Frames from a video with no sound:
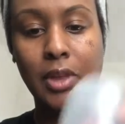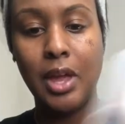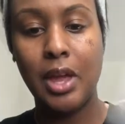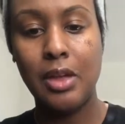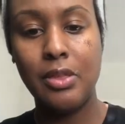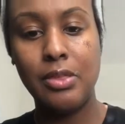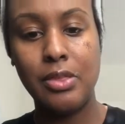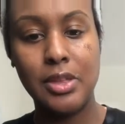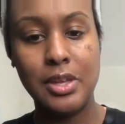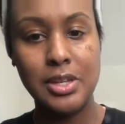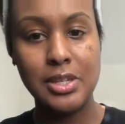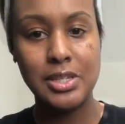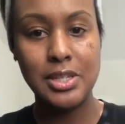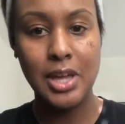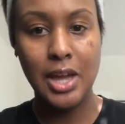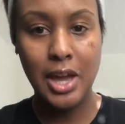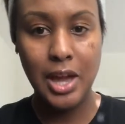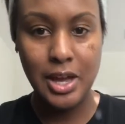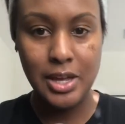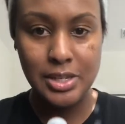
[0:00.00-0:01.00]
And this
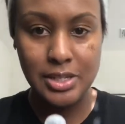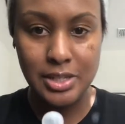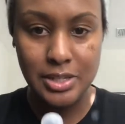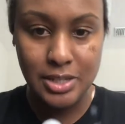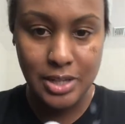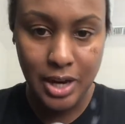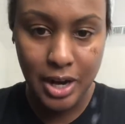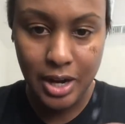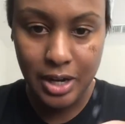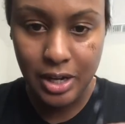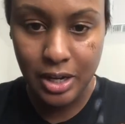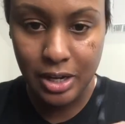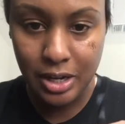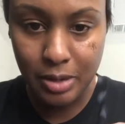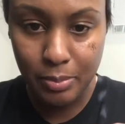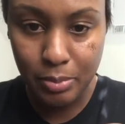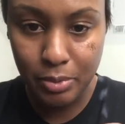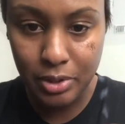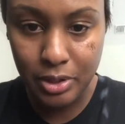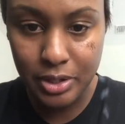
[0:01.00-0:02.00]
has a tiny
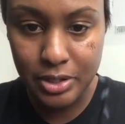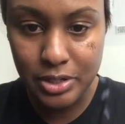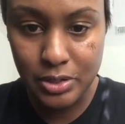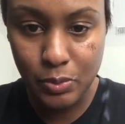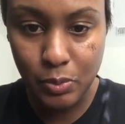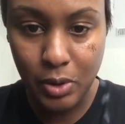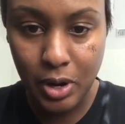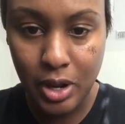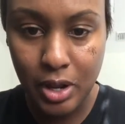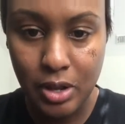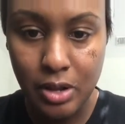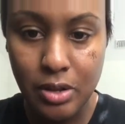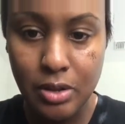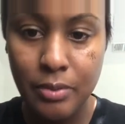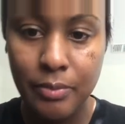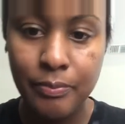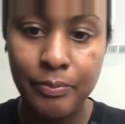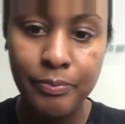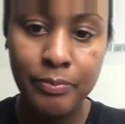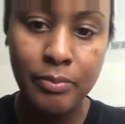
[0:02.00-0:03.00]
nipple as well.
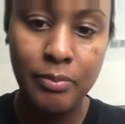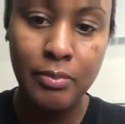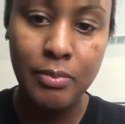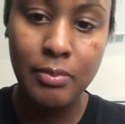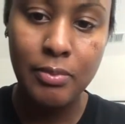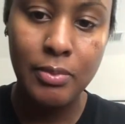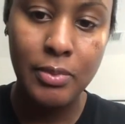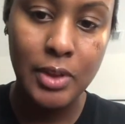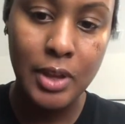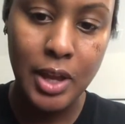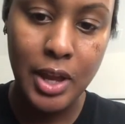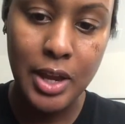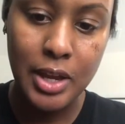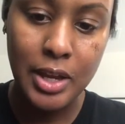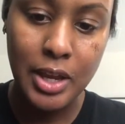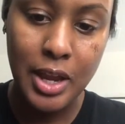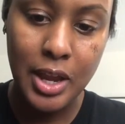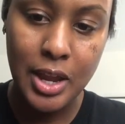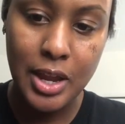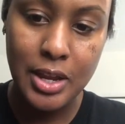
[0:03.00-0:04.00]

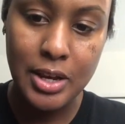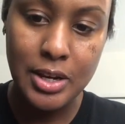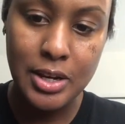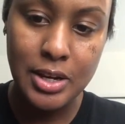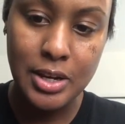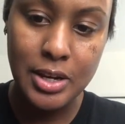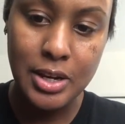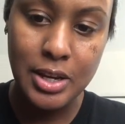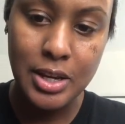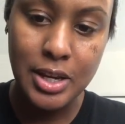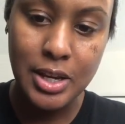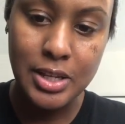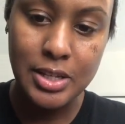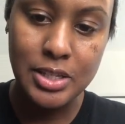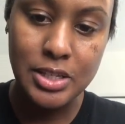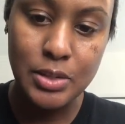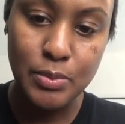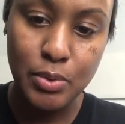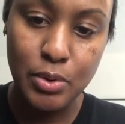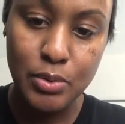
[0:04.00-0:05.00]
Again,
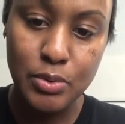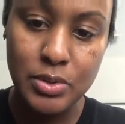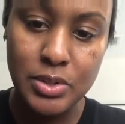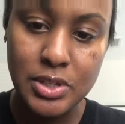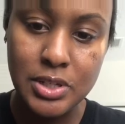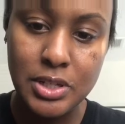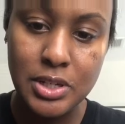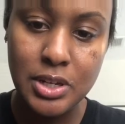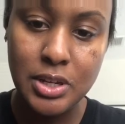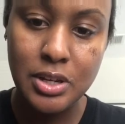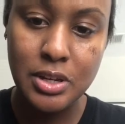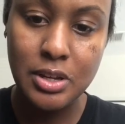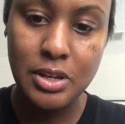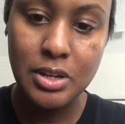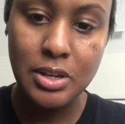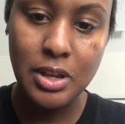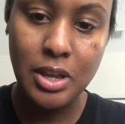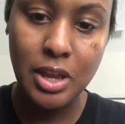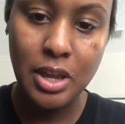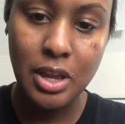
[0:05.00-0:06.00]
it's supposed
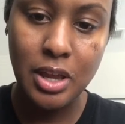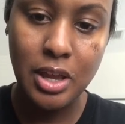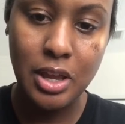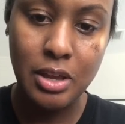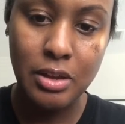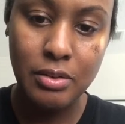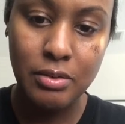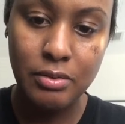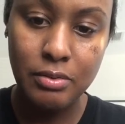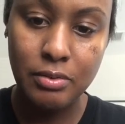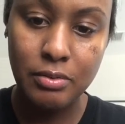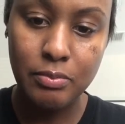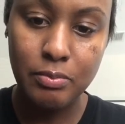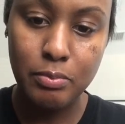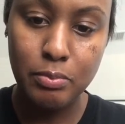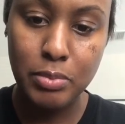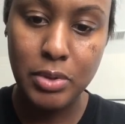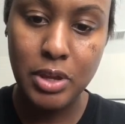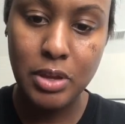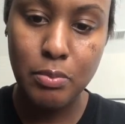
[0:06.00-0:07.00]
to
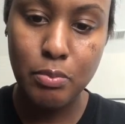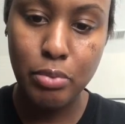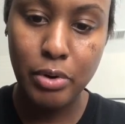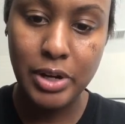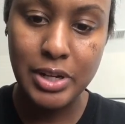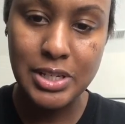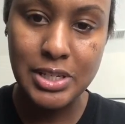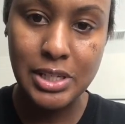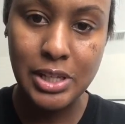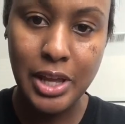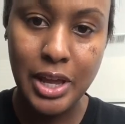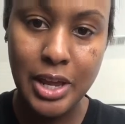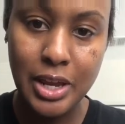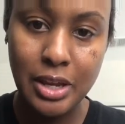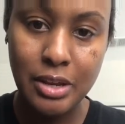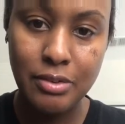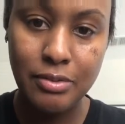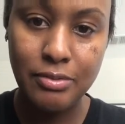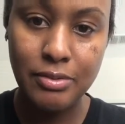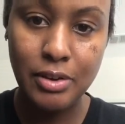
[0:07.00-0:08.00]
be
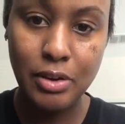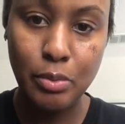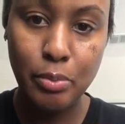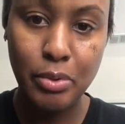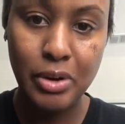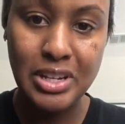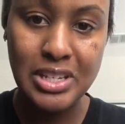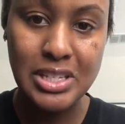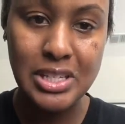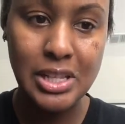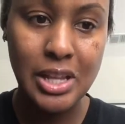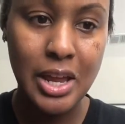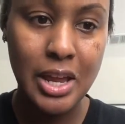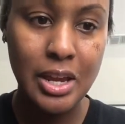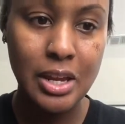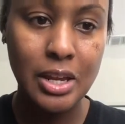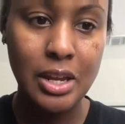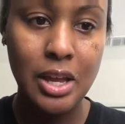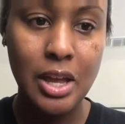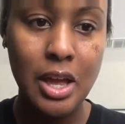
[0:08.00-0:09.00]
breast-like, feel
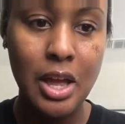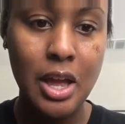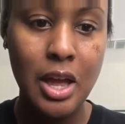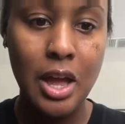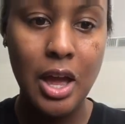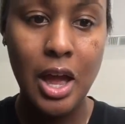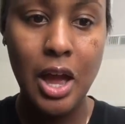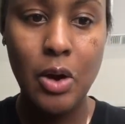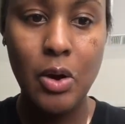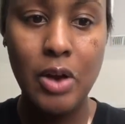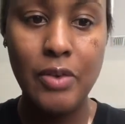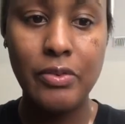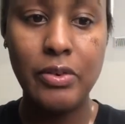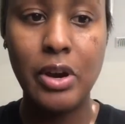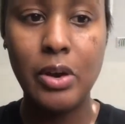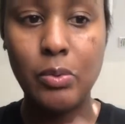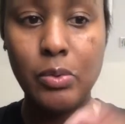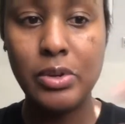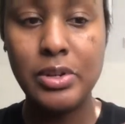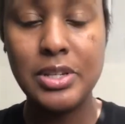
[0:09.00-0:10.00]
breast-like. However,
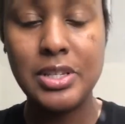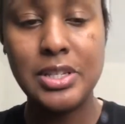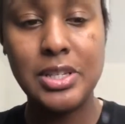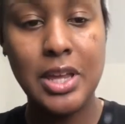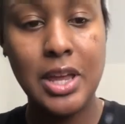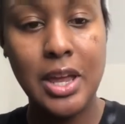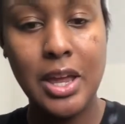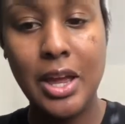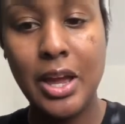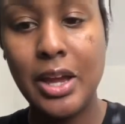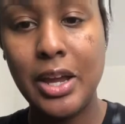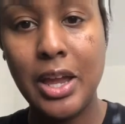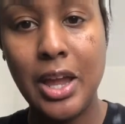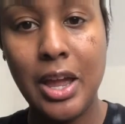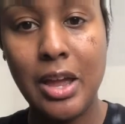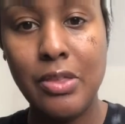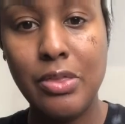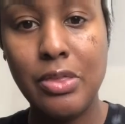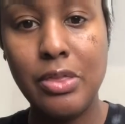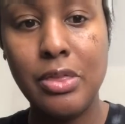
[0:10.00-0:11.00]
I will say
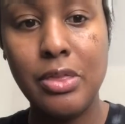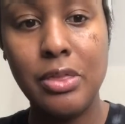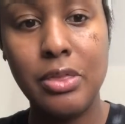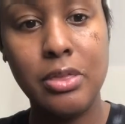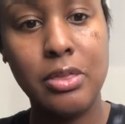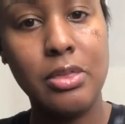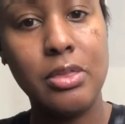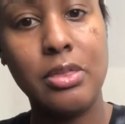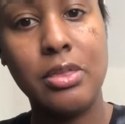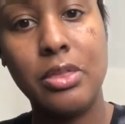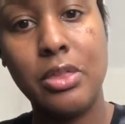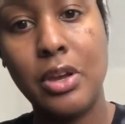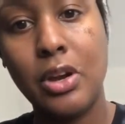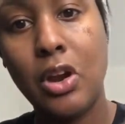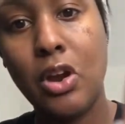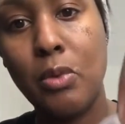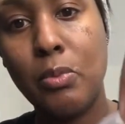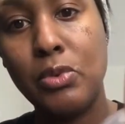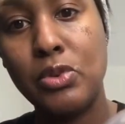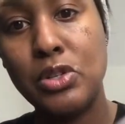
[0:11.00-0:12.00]
again, the
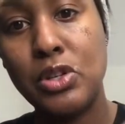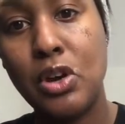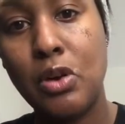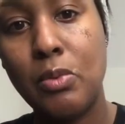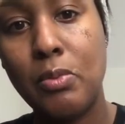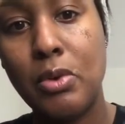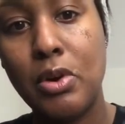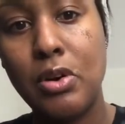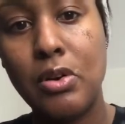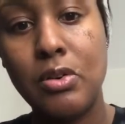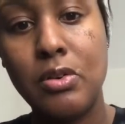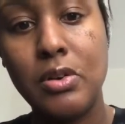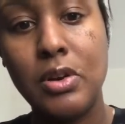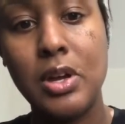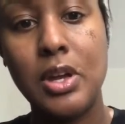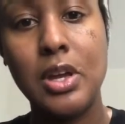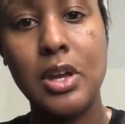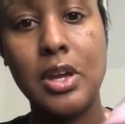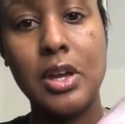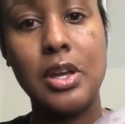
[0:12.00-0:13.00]
Comotomo
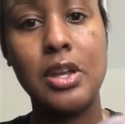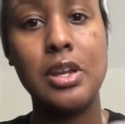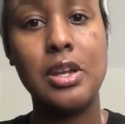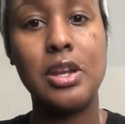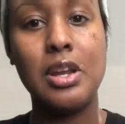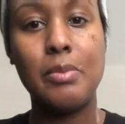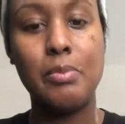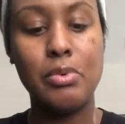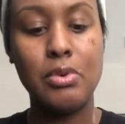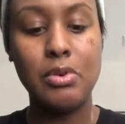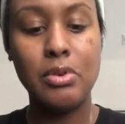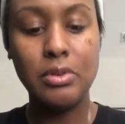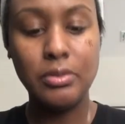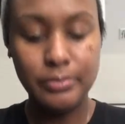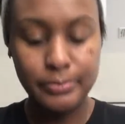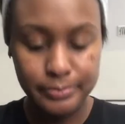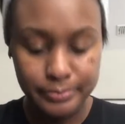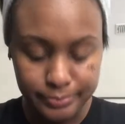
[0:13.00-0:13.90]
nipple,